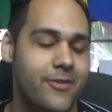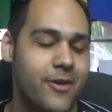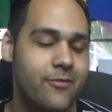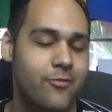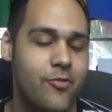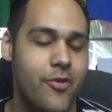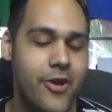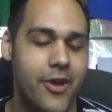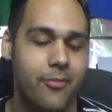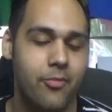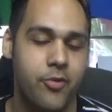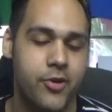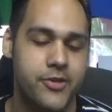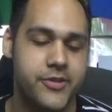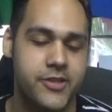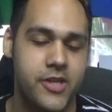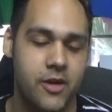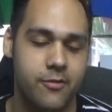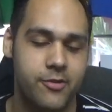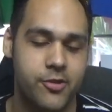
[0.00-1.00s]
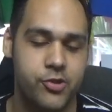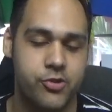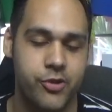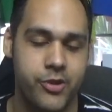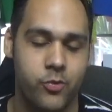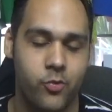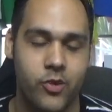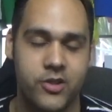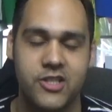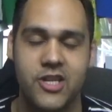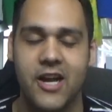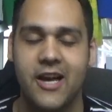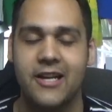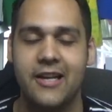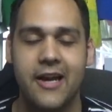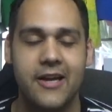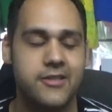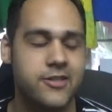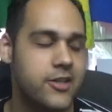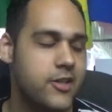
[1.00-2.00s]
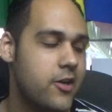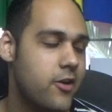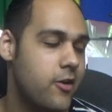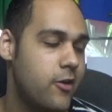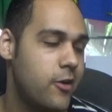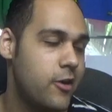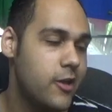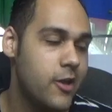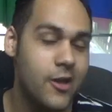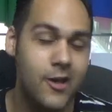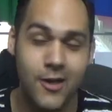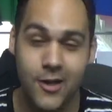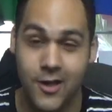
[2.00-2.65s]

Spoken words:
of Reggae Boyz Commentary and what I like to call